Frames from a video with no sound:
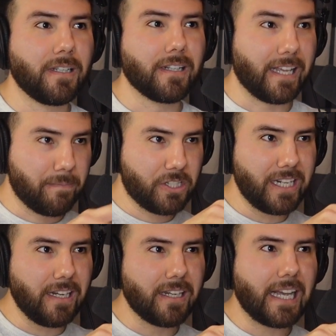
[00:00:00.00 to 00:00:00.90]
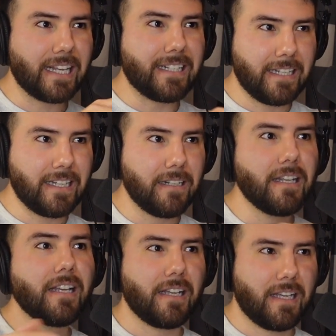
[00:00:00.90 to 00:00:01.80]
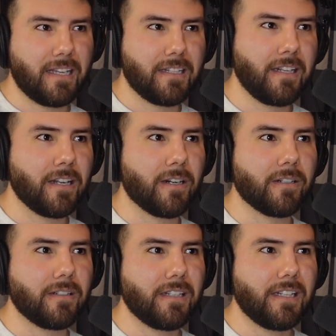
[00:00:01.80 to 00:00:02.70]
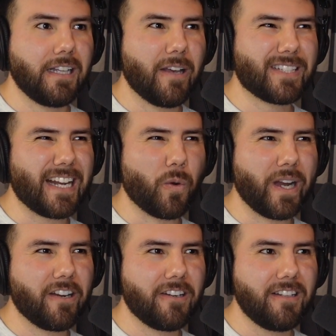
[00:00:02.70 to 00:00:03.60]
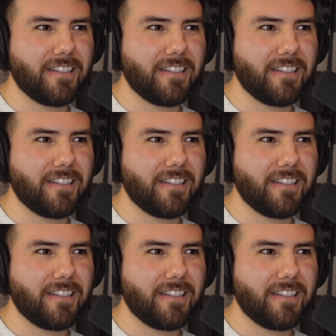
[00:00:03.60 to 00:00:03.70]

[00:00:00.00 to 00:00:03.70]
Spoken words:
Like Machine Gun Kelly did, and it was kind of weird.